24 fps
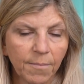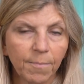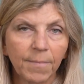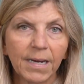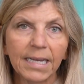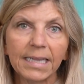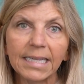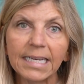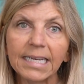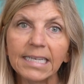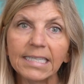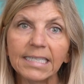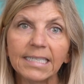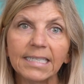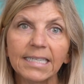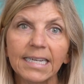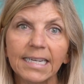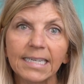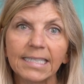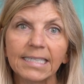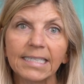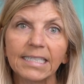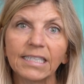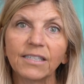my list,
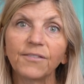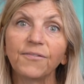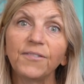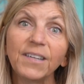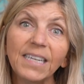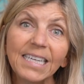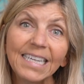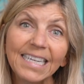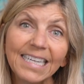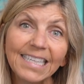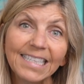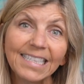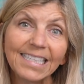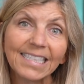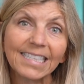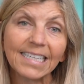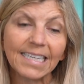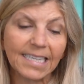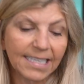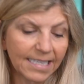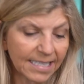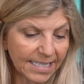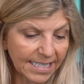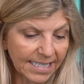next is Fitness,
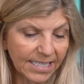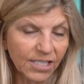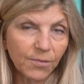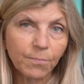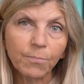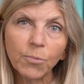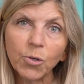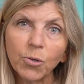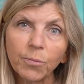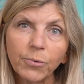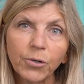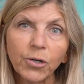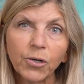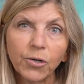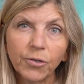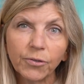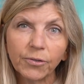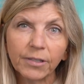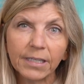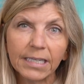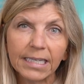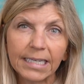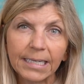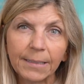and this is mobile
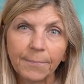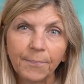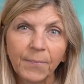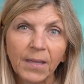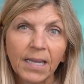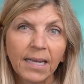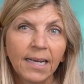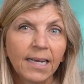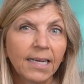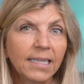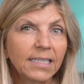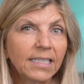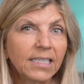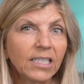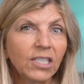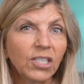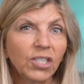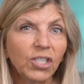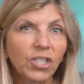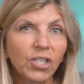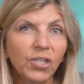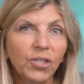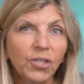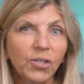only. It's going
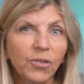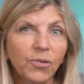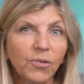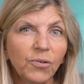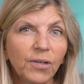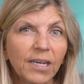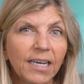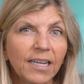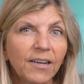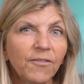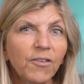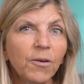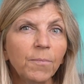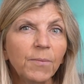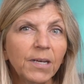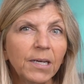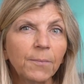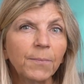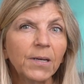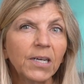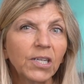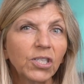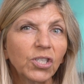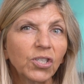to show you kind of a
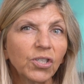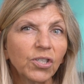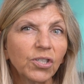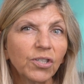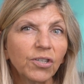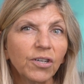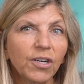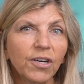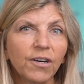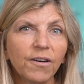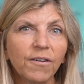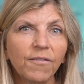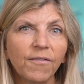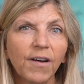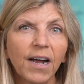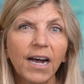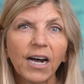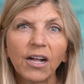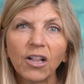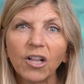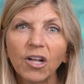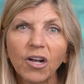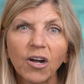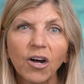big picture of
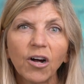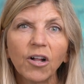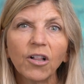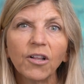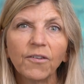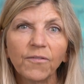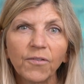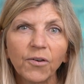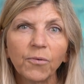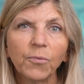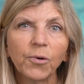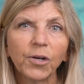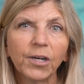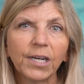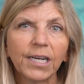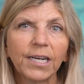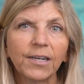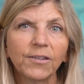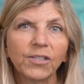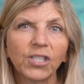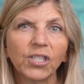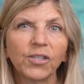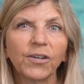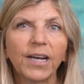how all of your
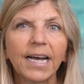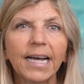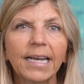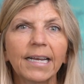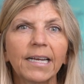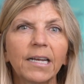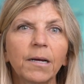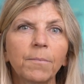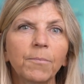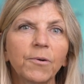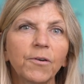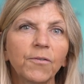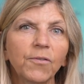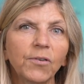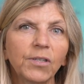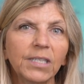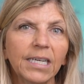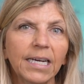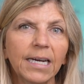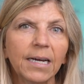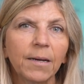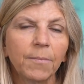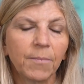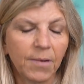workouts are adding up over
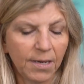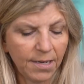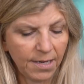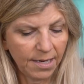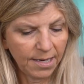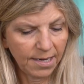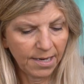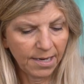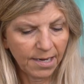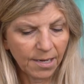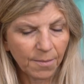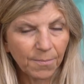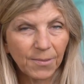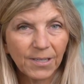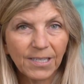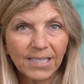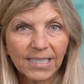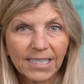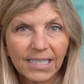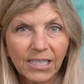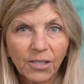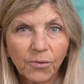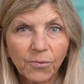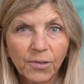time. But
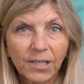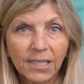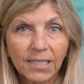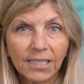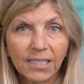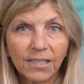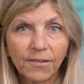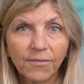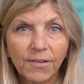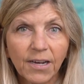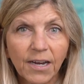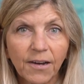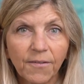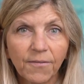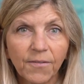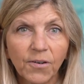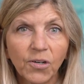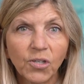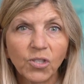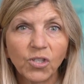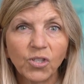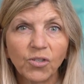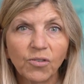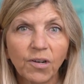just like relative
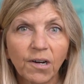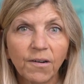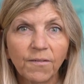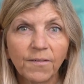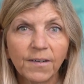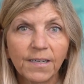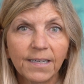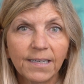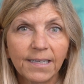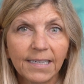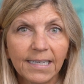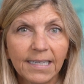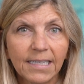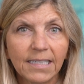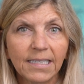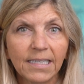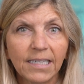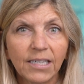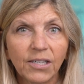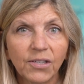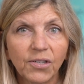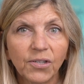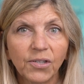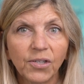effort, Strava needs
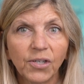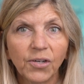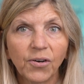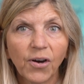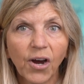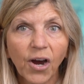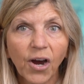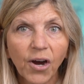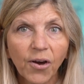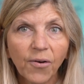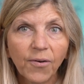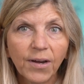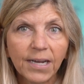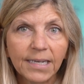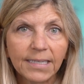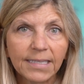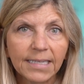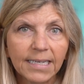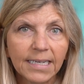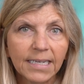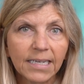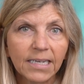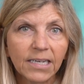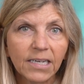either your heart rate
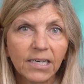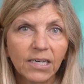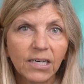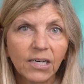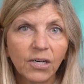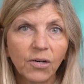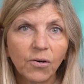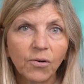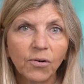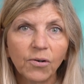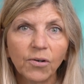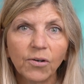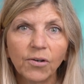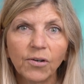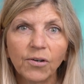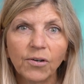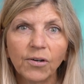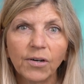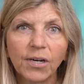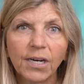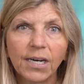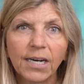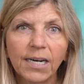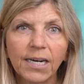data
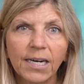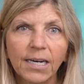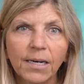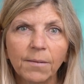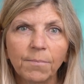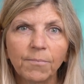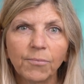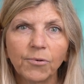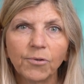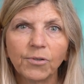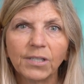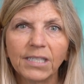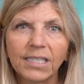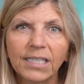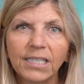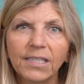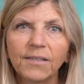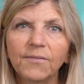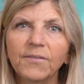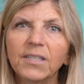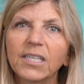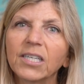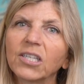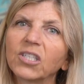or
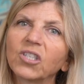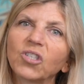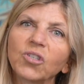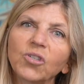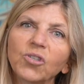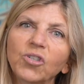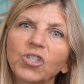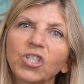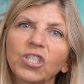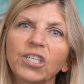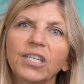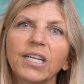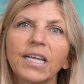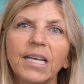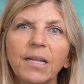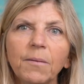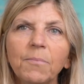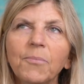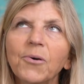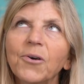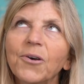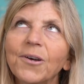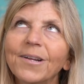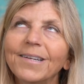perceived exertion
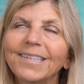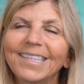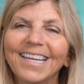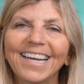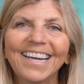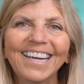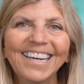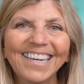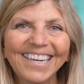input